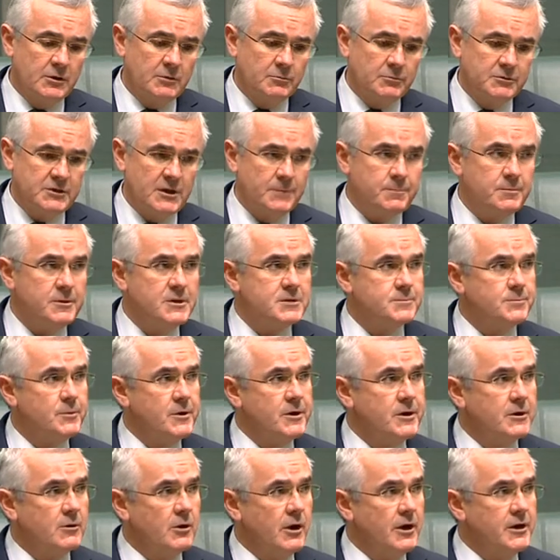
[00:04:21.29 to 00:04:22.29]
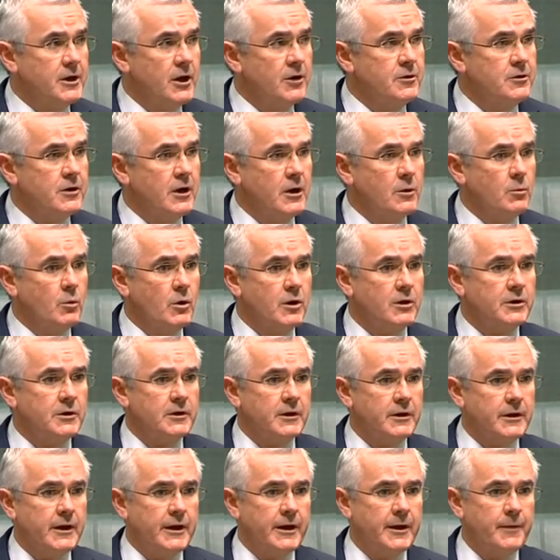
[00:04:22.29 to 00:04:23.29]
Well, Deputy Speaker, I don't know
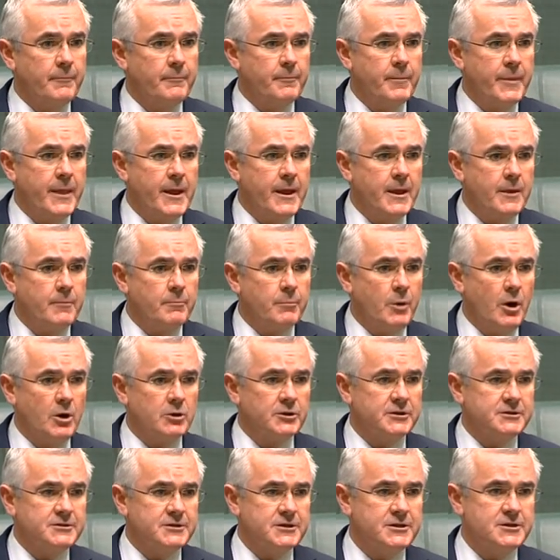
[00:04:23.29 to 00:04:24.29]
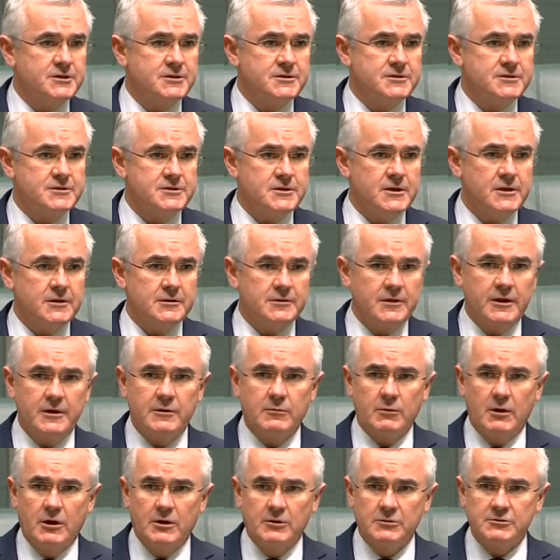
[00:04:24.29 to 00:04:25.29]
what politicians think their
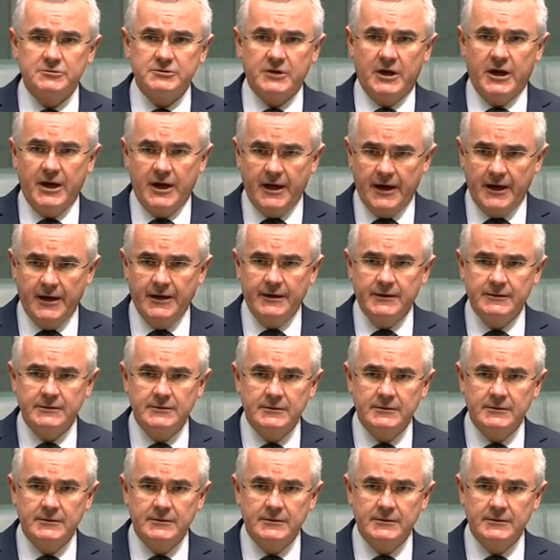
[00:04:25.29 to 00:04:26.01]
roles are